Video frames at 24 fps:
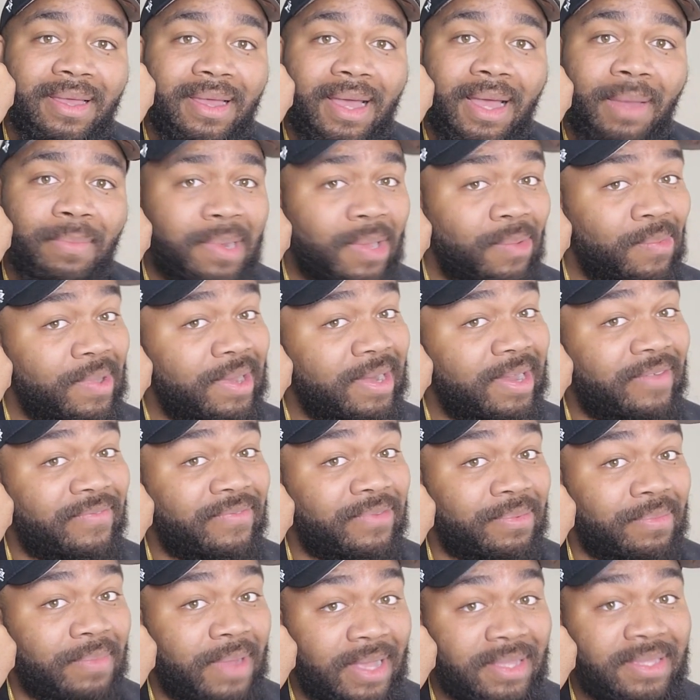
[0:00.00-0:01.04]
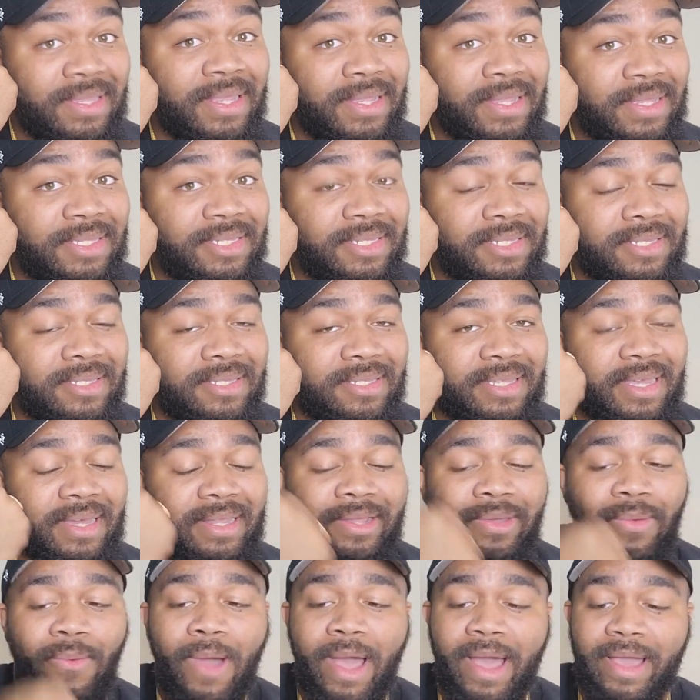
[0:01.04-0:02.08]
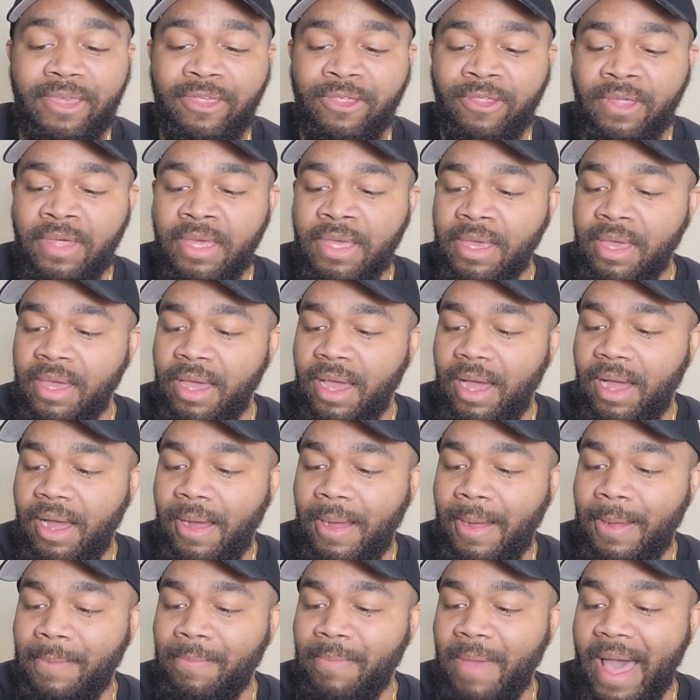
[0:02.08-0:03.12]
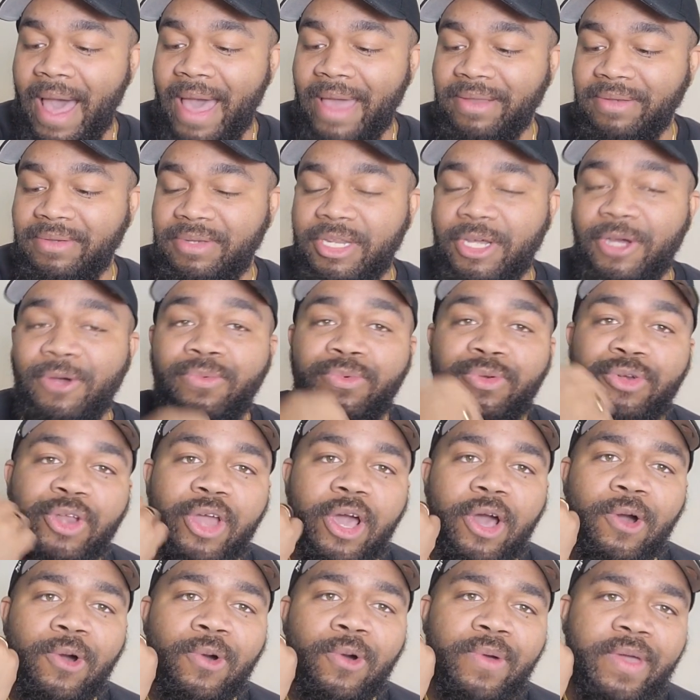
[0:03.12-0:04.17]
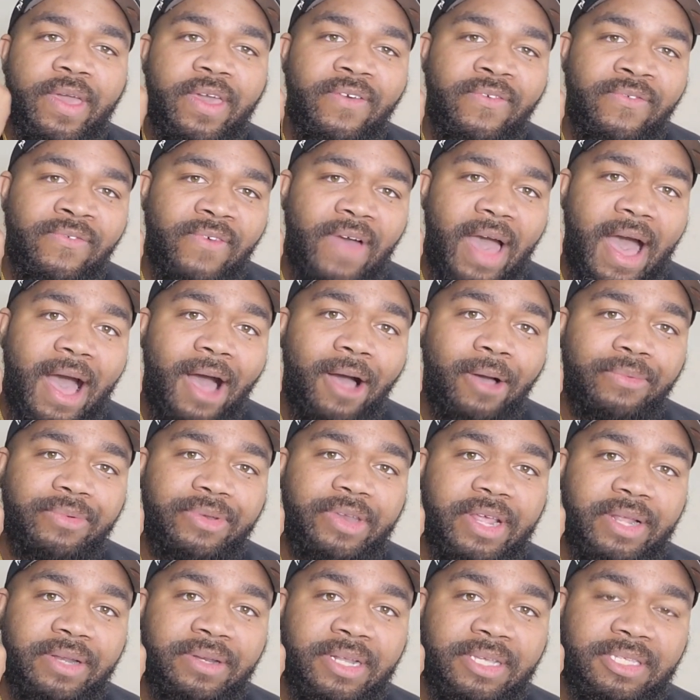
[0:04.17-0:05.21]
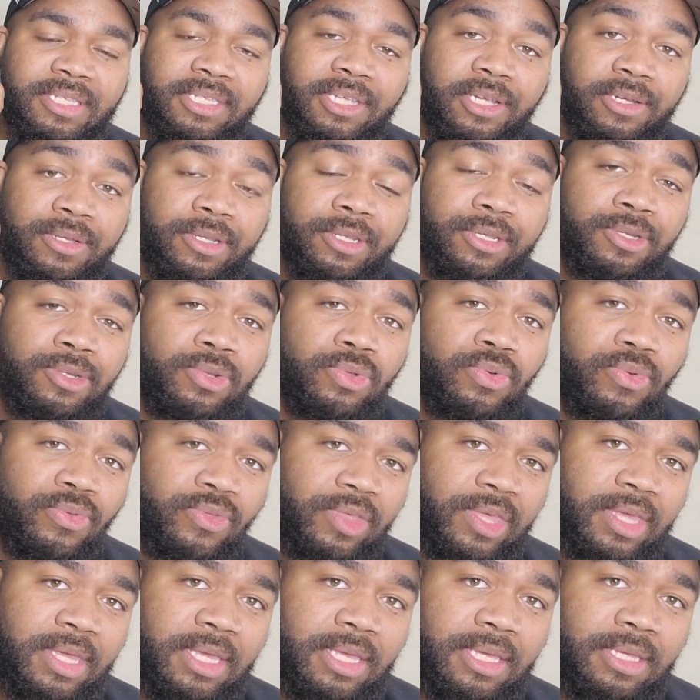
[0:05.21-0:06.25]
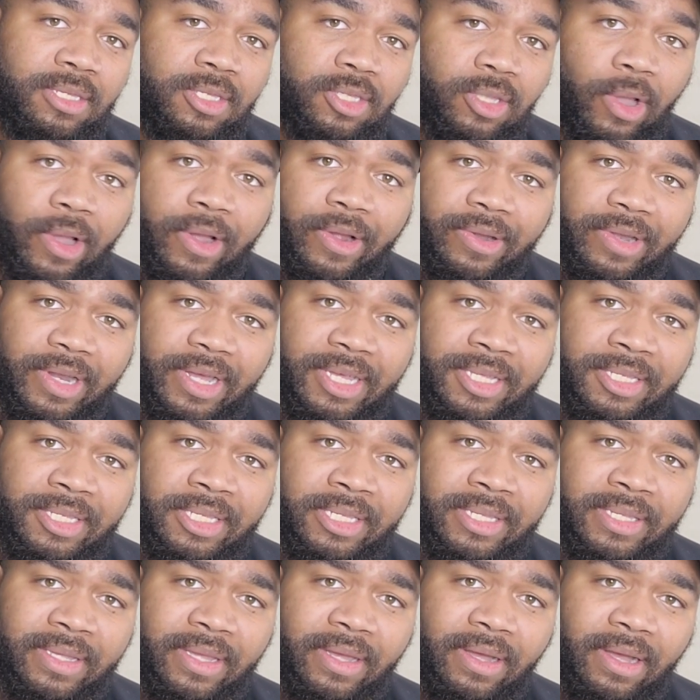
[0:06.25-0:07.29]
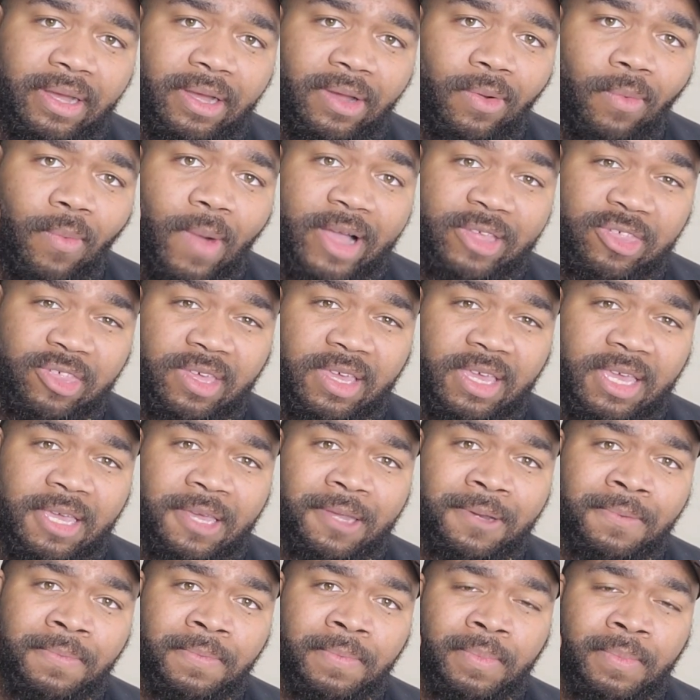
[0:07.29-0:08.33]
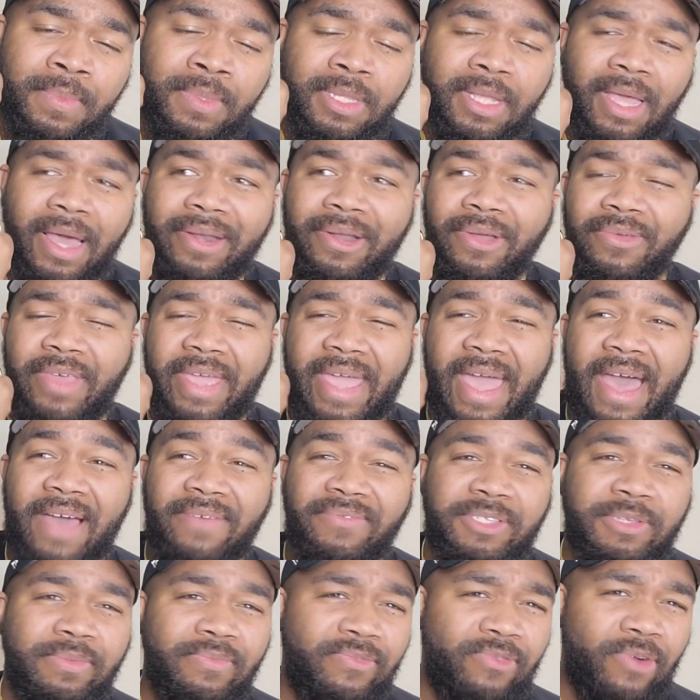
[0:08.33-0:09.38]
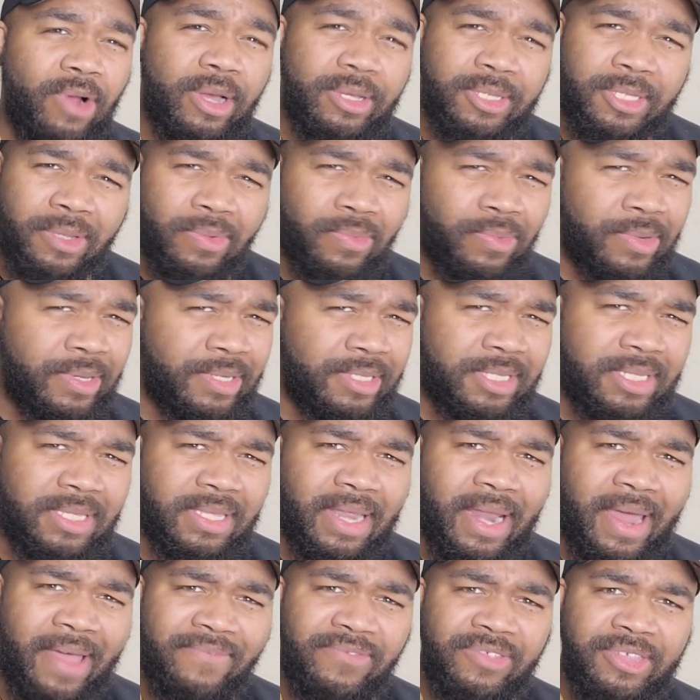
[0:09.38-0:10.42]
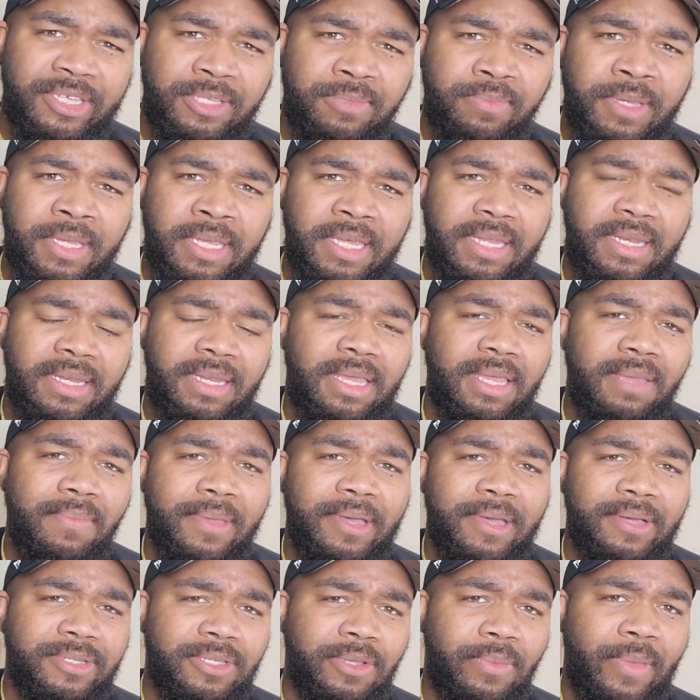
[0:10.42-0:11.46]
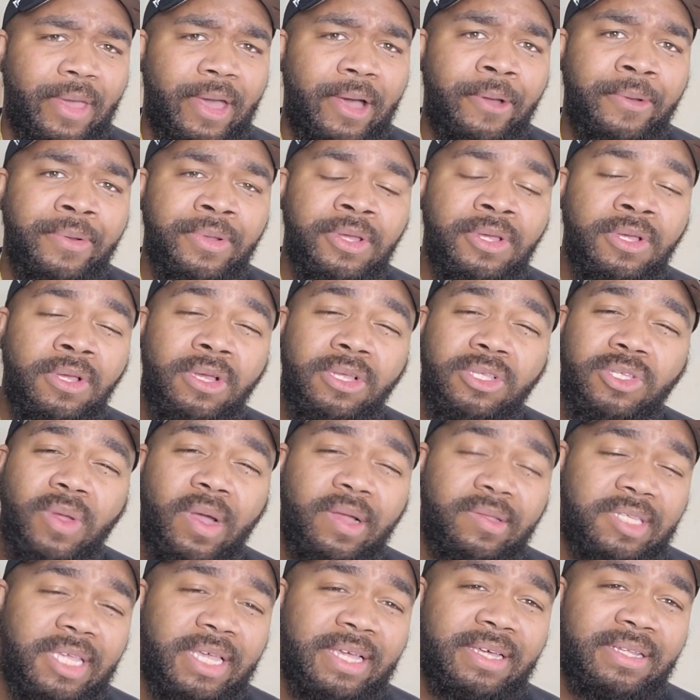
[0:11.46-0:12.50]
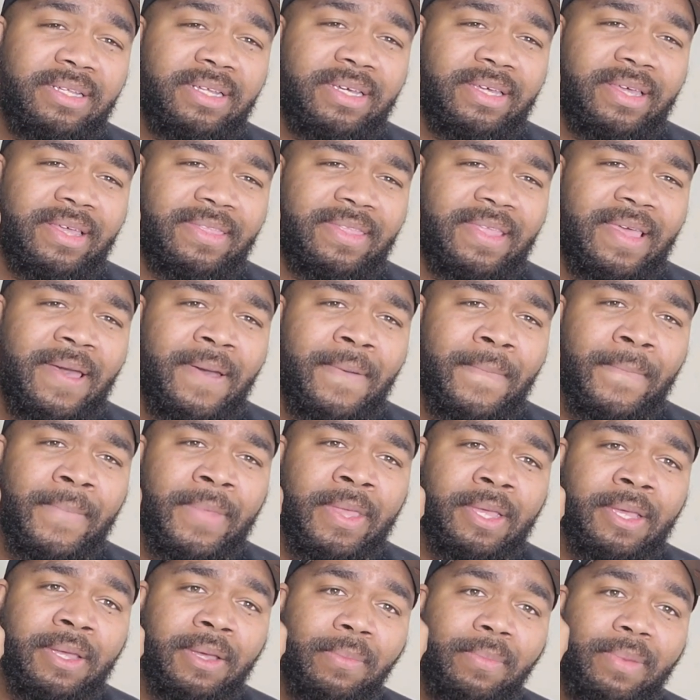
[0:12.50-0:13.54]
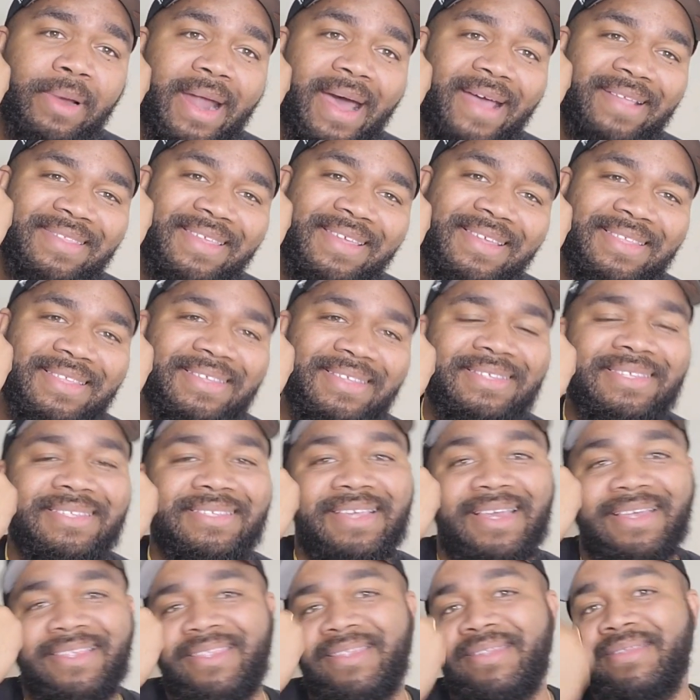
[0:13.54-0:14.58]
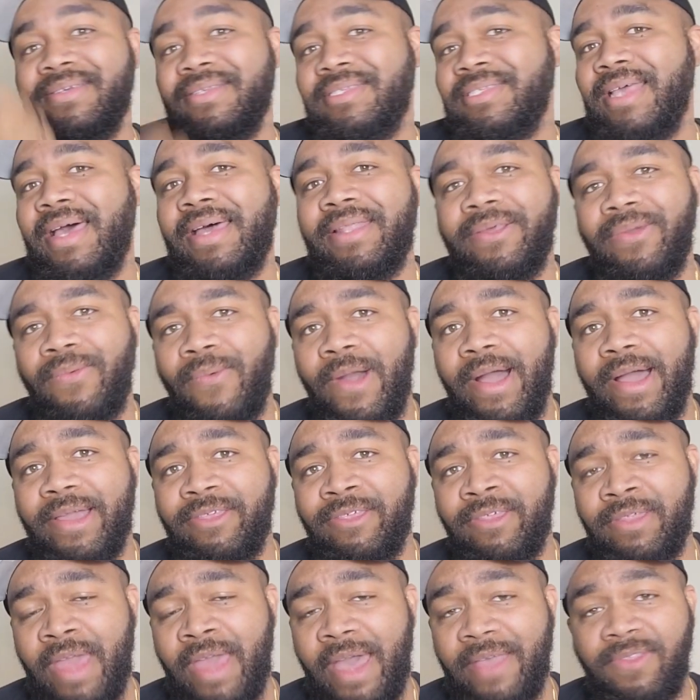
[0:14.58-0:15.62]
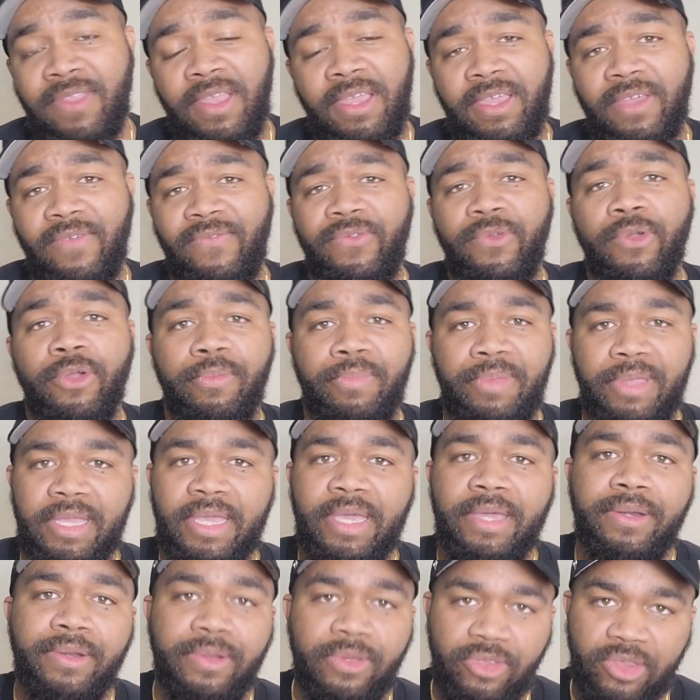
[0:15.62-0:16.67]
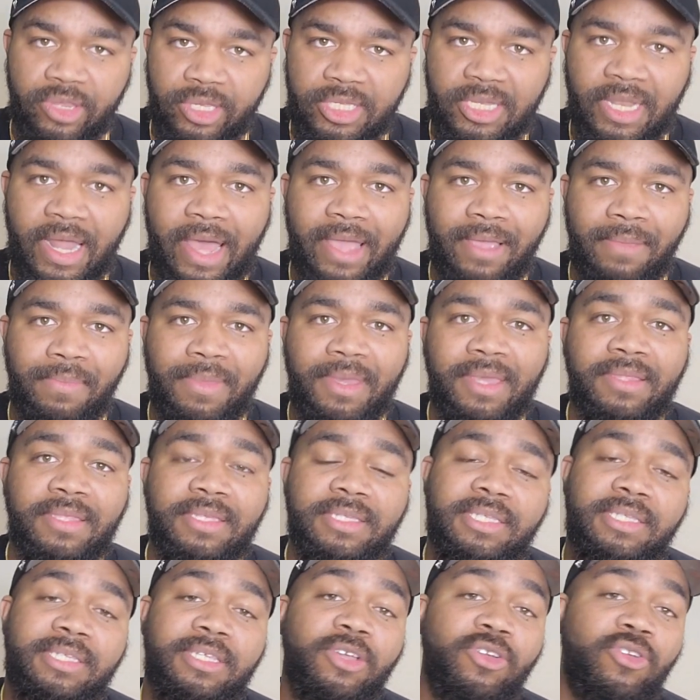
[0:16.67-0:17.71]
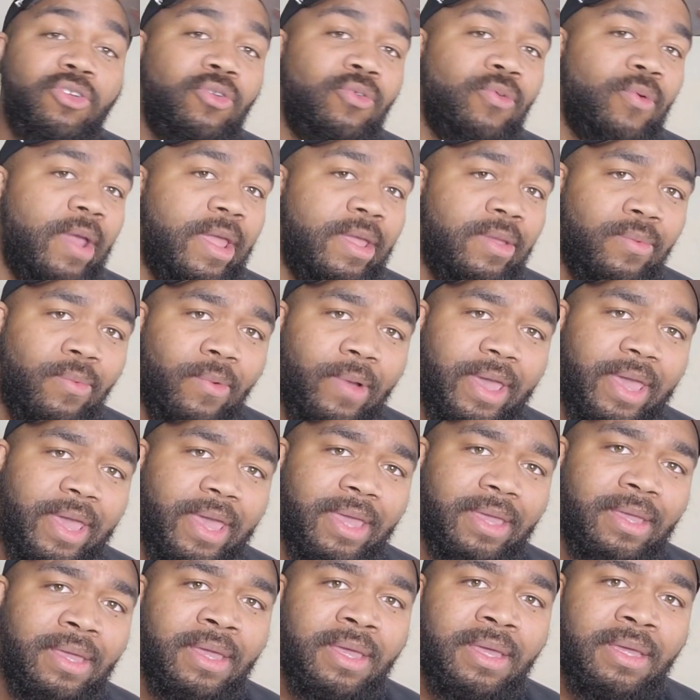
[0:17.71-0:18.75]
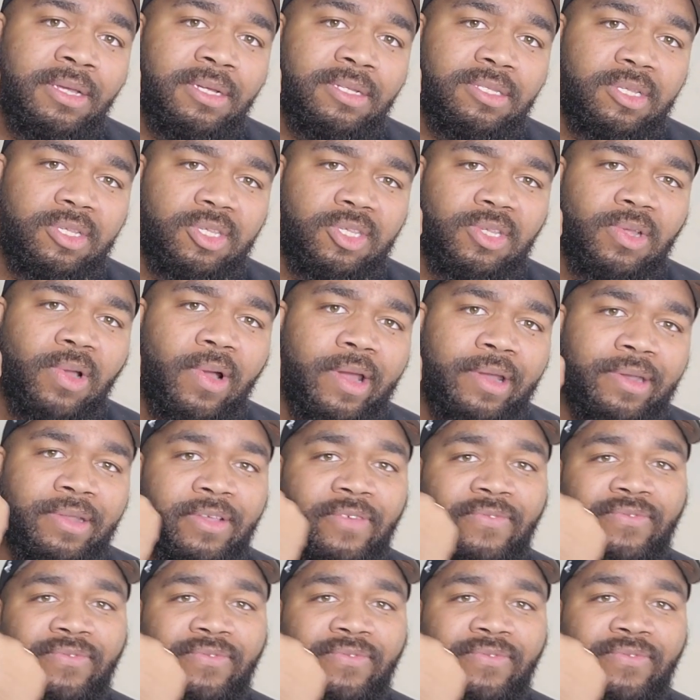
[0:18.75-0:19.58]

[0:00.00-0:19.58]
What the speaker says: I'm not one of them. I think this is a solid watch. I don't know if I'll necessarily do the Stardust watch again. I know they have some frosted ones that I've just been getting emails about, so I'll take a look at them. But I think this is actually a solid watch. I think if you're a beginner just like me, this is a great way to start.